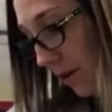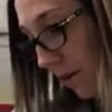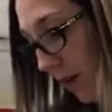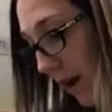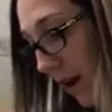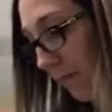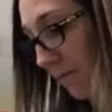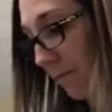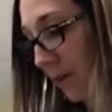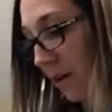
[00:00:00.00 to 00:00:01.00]
Okay,
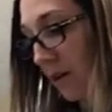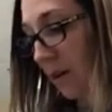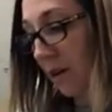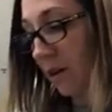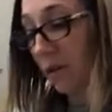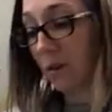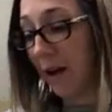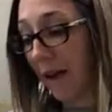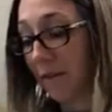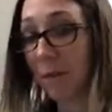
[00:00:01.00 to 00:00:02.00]
so
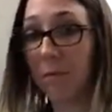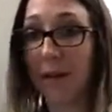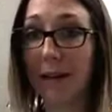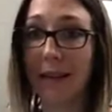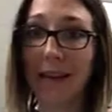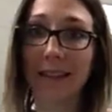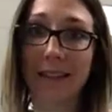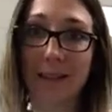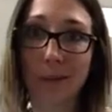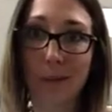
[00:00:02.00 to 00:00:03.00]
I've completed that.
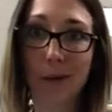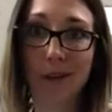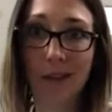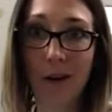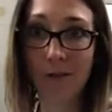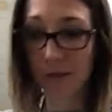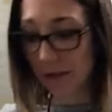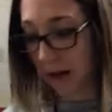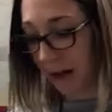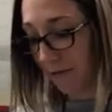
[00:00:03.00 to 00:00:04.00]
This is where it's helpful
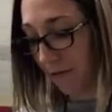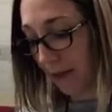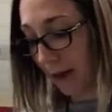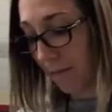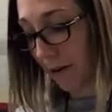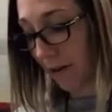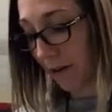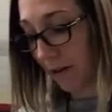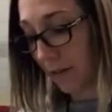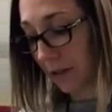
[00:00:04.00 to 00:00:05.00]
to have a lab
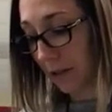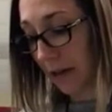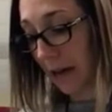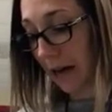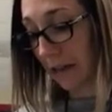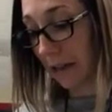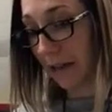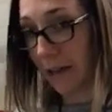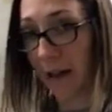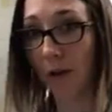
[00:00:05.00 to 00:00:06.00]
partner. I'm just going to kind of
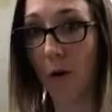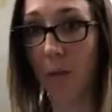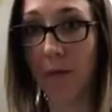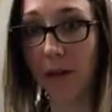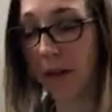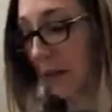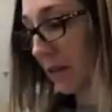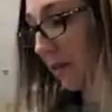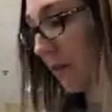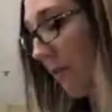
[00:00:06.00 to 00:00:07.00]
lean that and hope that that
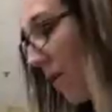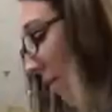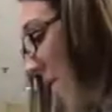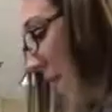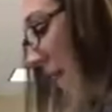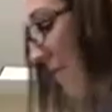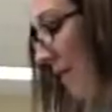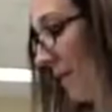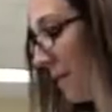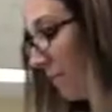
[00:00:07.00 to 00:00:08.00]
doesn't fall off.
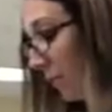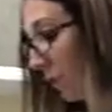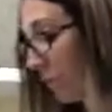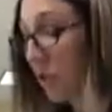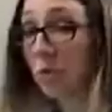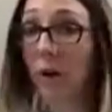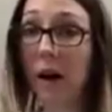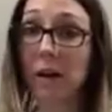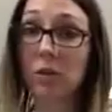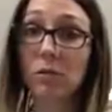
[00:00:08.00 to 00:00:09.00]
What you
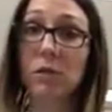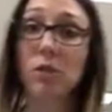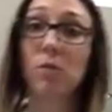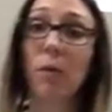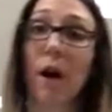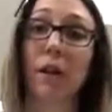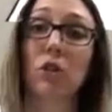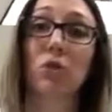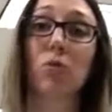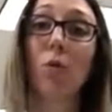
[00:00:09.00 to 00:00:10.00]
want to do is you
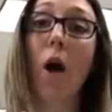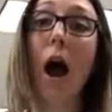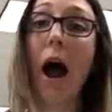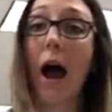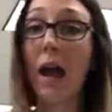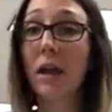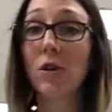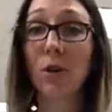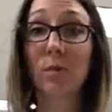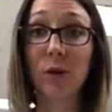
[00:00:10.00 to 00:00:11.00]
want to dry
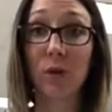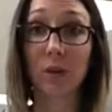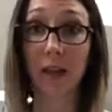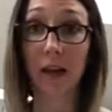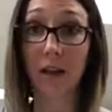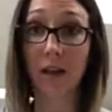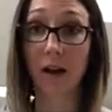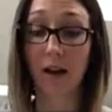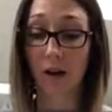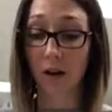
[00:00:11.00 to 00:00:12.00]
your butane
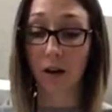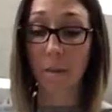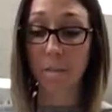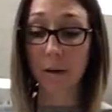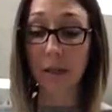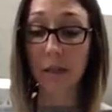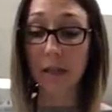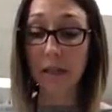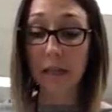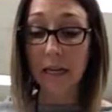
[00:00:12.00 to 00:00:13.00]
lighter
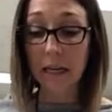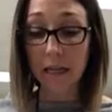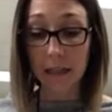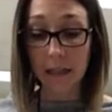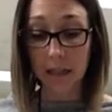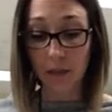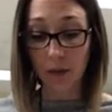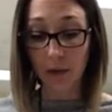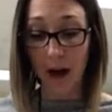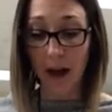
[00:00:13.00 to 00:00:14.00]
completely
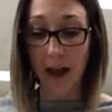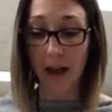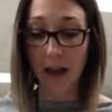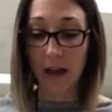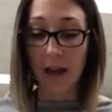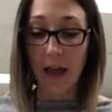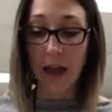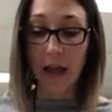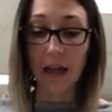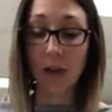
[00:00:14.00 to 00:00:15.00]
dry.
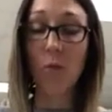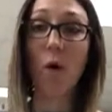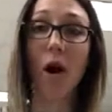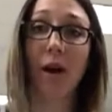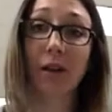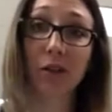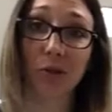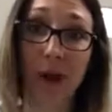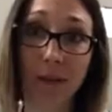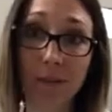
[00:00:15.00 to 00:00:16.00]
Any water
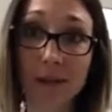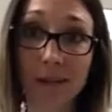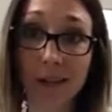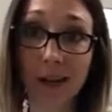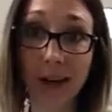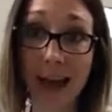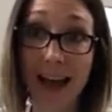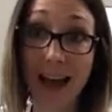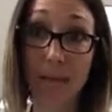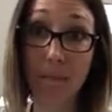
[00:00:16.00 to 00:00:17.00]
droplets is going to
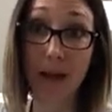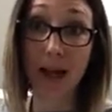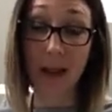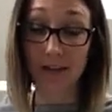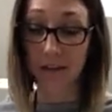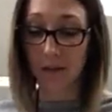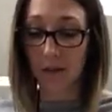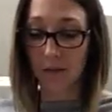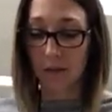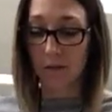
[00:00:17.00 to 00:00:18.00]
add mass.
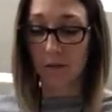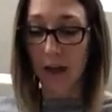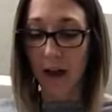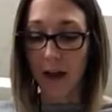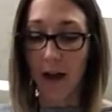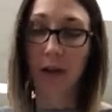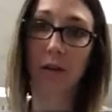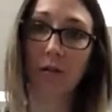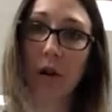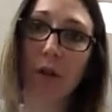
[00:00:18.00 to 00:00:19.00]
Okay, and
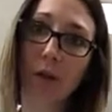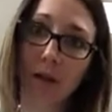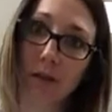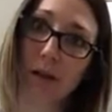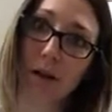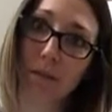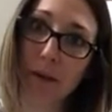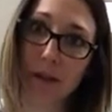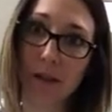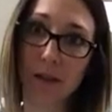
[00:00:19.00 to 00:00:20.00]
you know that's going to
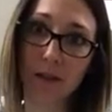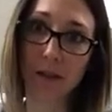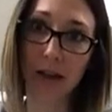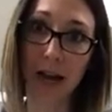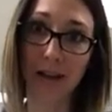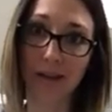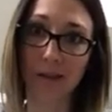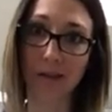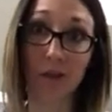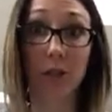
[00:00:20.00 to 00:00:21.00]
be the
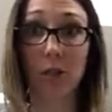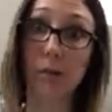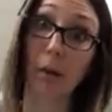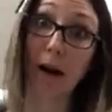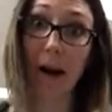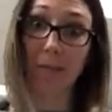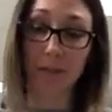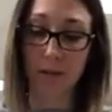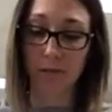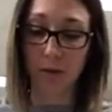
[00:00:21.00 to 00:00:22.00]
analysis question. What
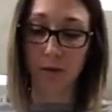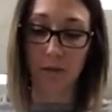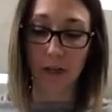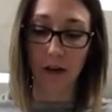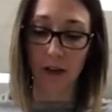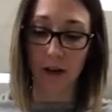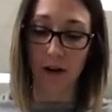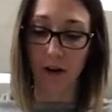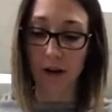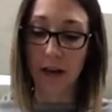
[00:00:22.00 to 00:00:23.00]
happens if the butane
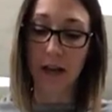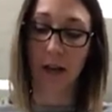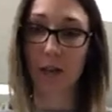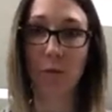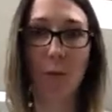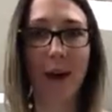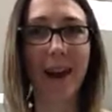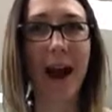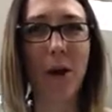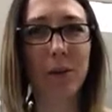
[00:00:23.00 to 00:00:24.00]
lighter is wet?
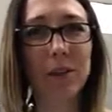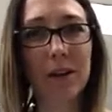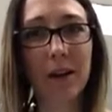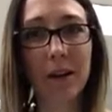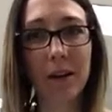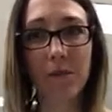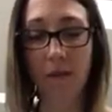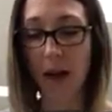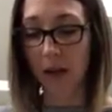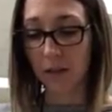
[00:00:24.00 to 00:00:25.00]
How is that going to
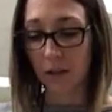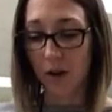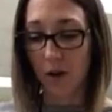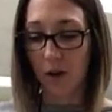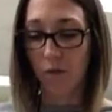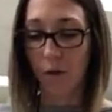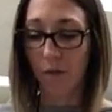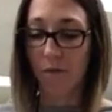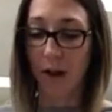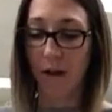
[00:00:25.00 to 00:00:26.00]
affect your
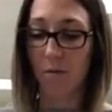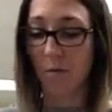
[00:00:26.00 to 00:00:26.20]
final